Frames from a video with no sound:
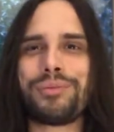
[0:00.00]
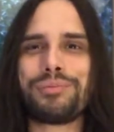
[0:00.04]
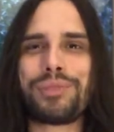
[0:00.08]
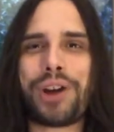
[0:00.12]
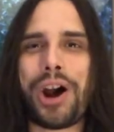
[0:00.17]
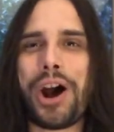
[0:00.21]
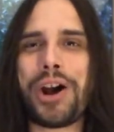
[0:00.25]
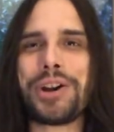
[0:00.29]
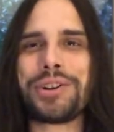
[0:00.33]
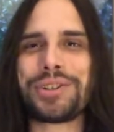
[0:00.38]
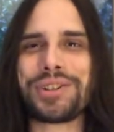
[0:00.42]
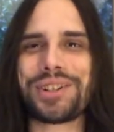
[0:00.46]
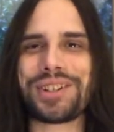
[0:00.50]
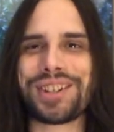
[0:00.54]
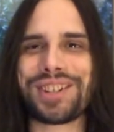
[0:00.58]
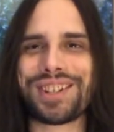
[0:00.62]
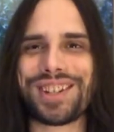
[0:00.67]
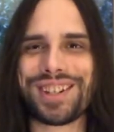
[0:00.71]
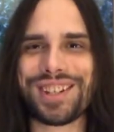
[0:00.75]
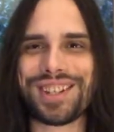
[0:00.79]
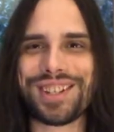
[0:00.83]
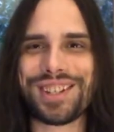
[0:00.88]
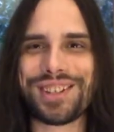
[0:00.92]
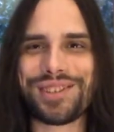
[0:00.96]

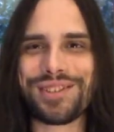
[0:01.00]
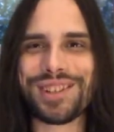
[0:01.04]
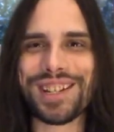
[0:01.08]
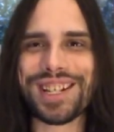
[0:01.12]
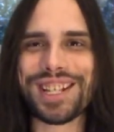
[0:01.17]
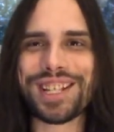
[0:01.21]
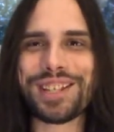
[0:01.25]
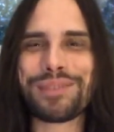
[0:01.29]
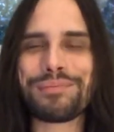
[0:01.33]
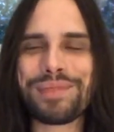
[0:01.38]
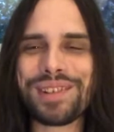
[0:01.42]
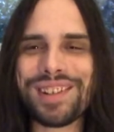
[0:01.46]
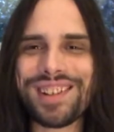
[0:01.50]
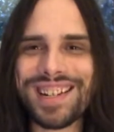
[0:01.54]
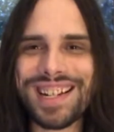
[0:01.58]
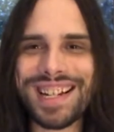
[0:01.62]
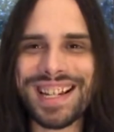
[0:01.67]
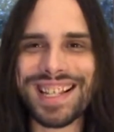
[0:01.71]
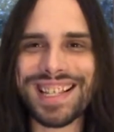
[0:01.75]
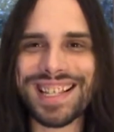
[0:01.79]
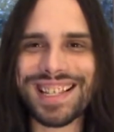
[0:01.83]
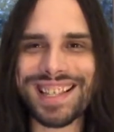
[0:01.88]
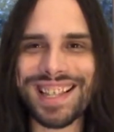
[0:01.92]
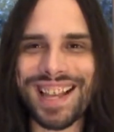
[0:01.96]
consciousness to
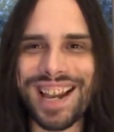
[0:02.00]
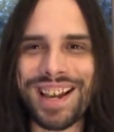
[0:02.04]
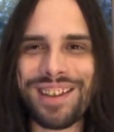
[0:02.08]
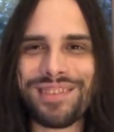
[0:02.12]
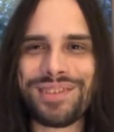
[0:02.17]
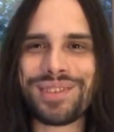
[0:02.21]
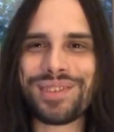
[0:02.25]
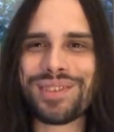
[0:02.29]
experience life,